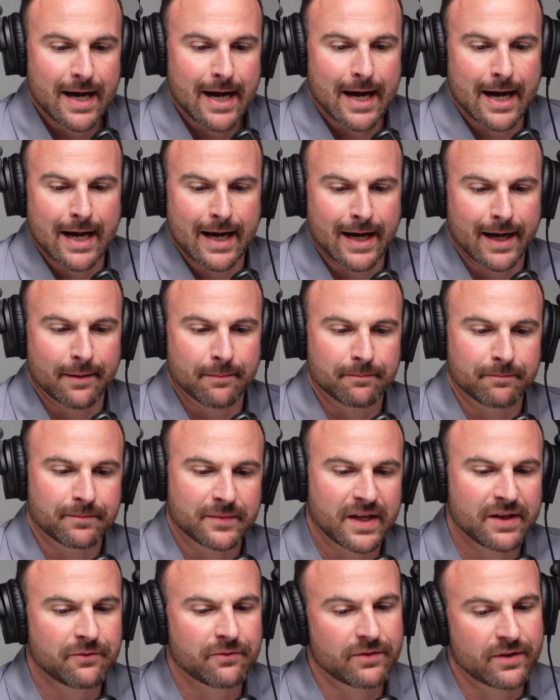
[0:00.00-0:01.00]

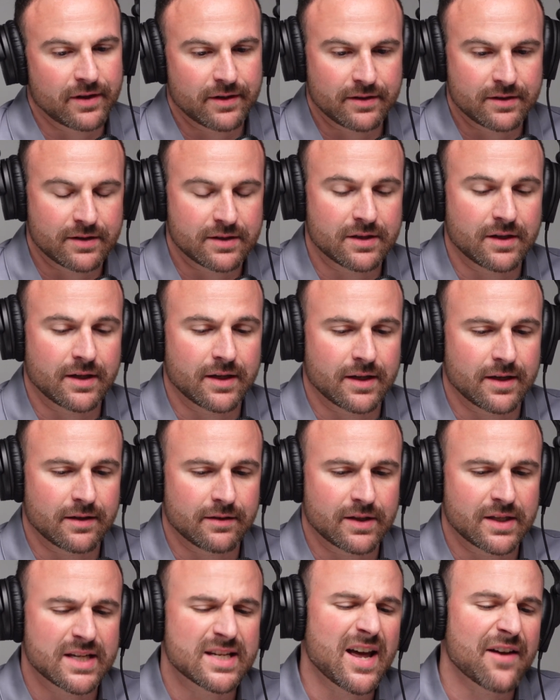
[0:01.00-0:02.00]

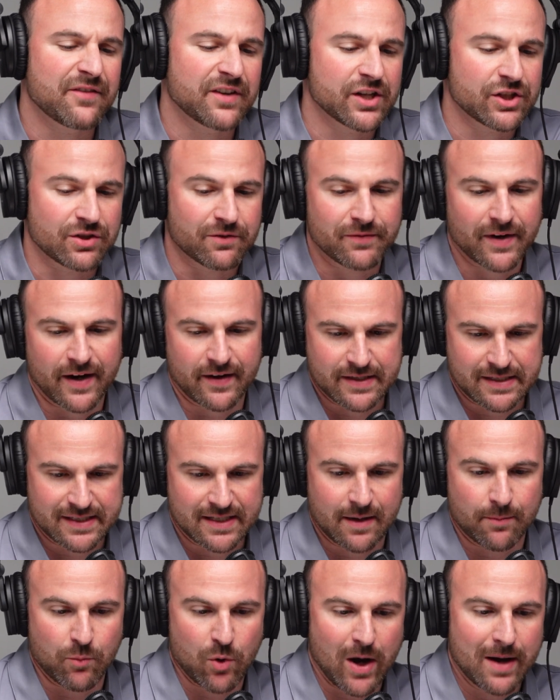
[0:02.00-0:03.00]
the definition varies
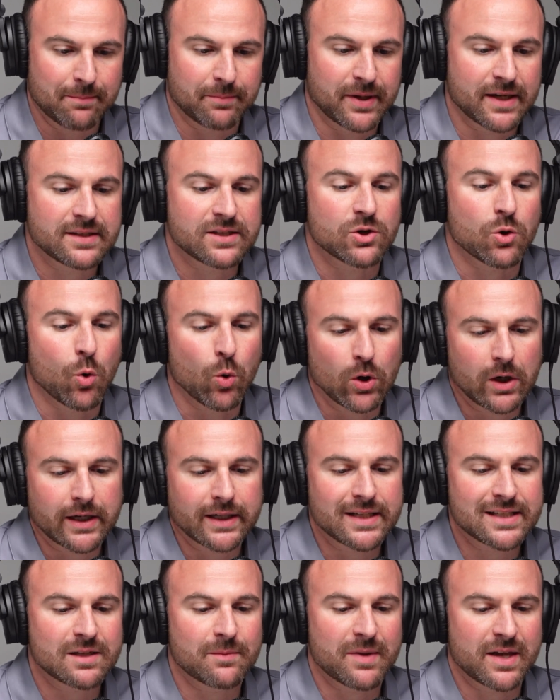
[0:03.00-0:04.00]
somewhat, but it's an
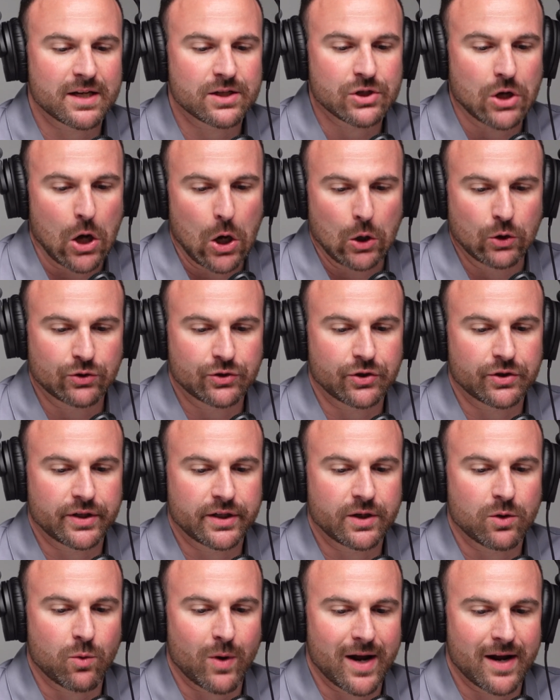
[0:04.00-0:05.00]
organism that is altered
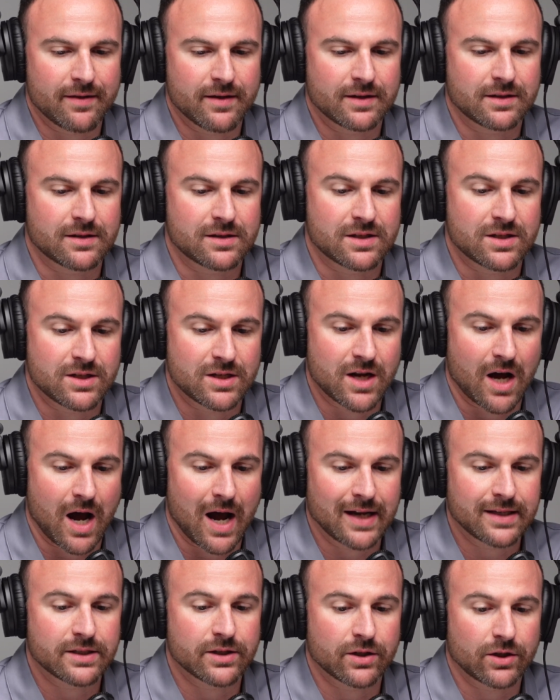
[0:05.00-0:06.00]
in a way that does
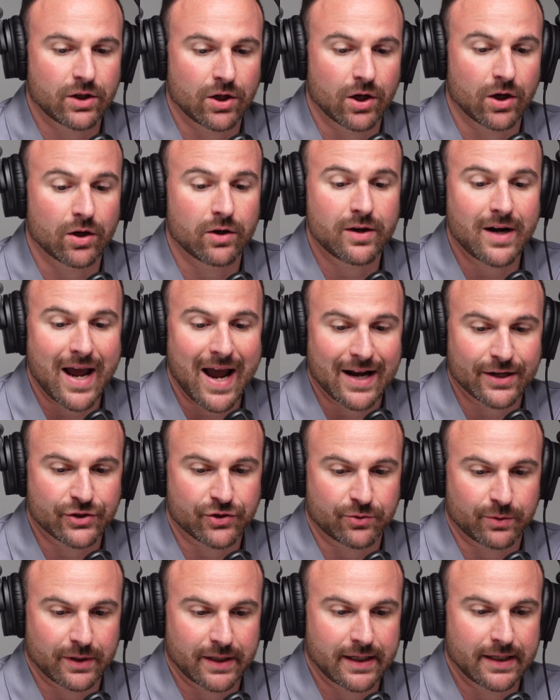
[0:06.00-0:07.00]
not occur
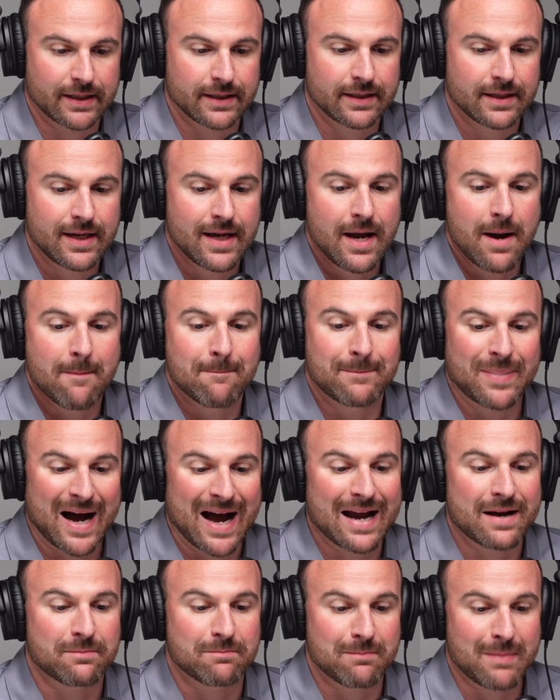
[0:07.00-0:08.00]
naturally
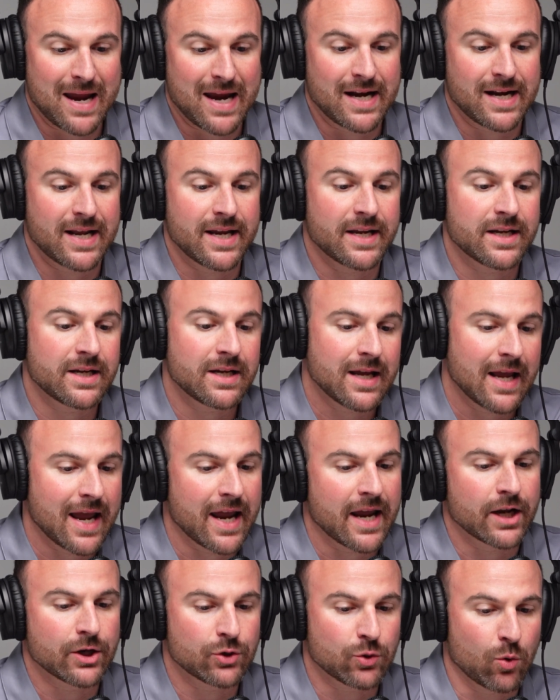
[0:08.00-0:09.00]
by mating
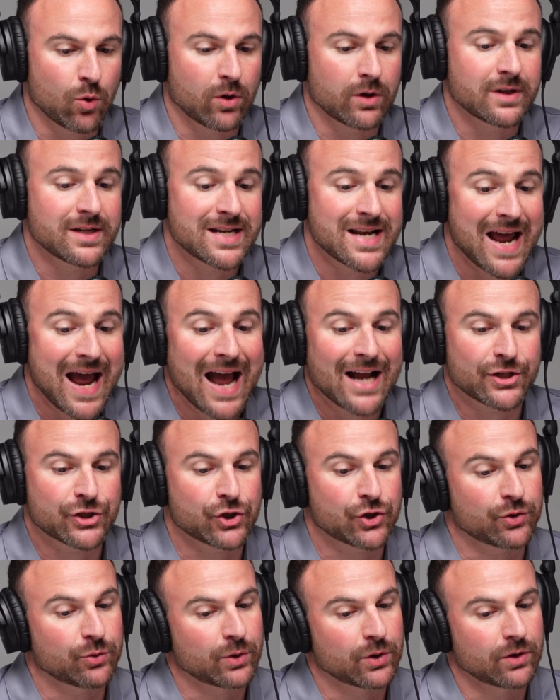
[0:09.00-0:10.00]
and or
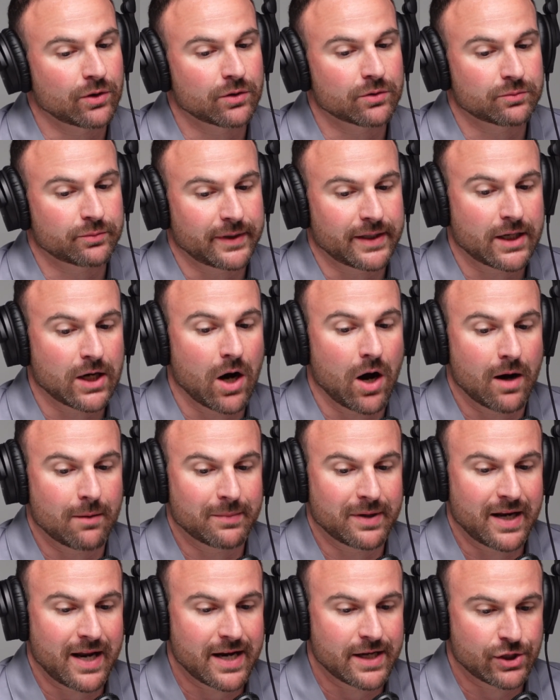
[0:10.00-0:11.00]
natural
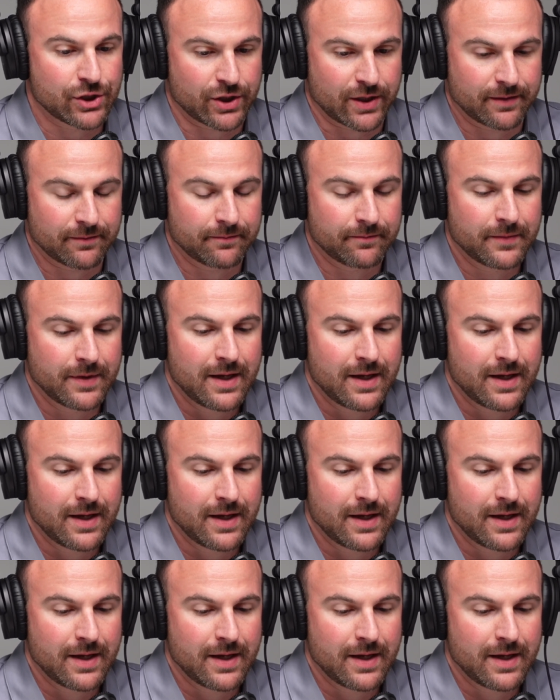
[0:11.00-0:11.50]
recombination.